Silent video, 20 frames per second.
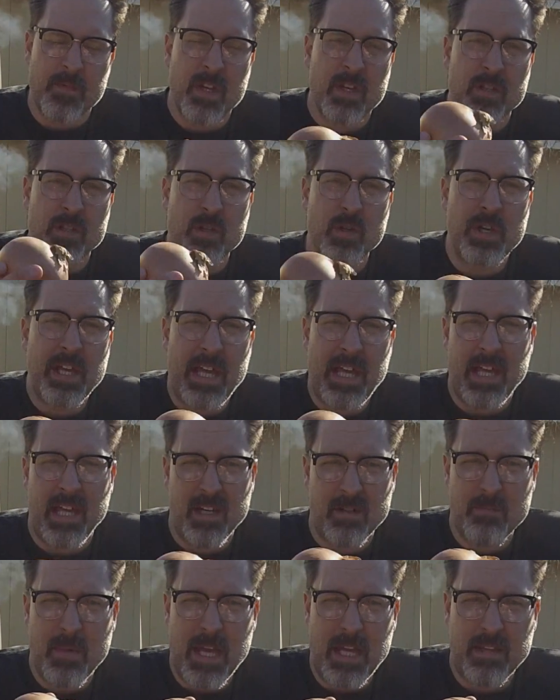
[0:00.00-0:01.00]
You
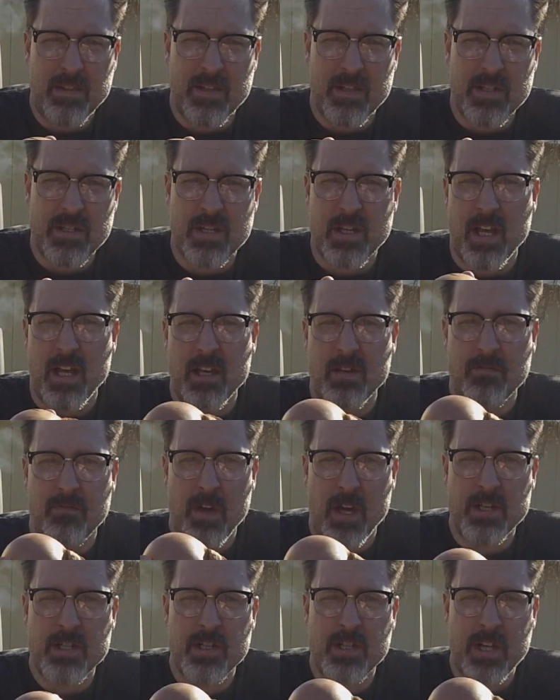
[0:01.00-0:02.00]
can make this a
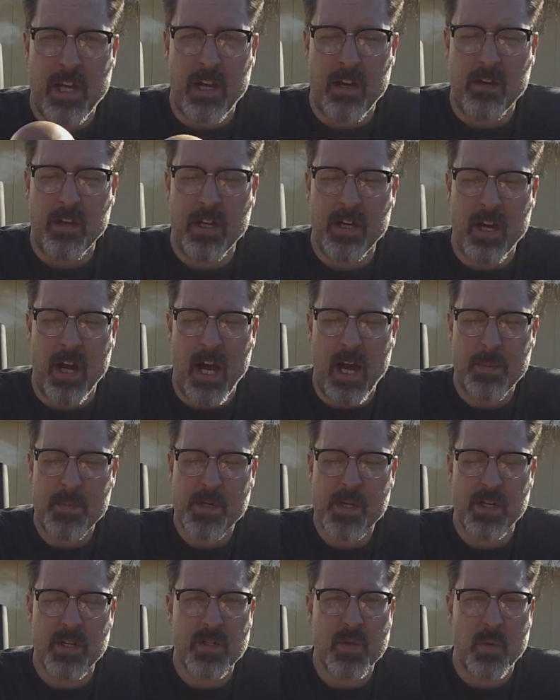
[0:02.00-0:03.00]
vegetarian
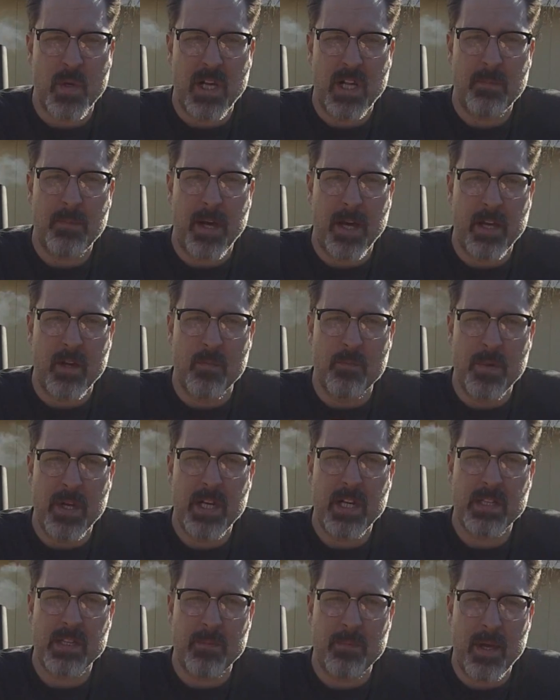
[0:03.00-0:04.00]
option as well by
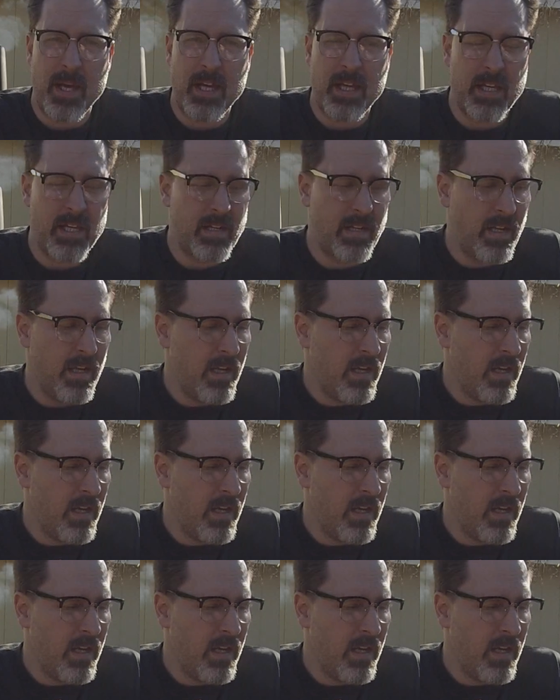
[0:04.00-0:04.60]
omitting the bacon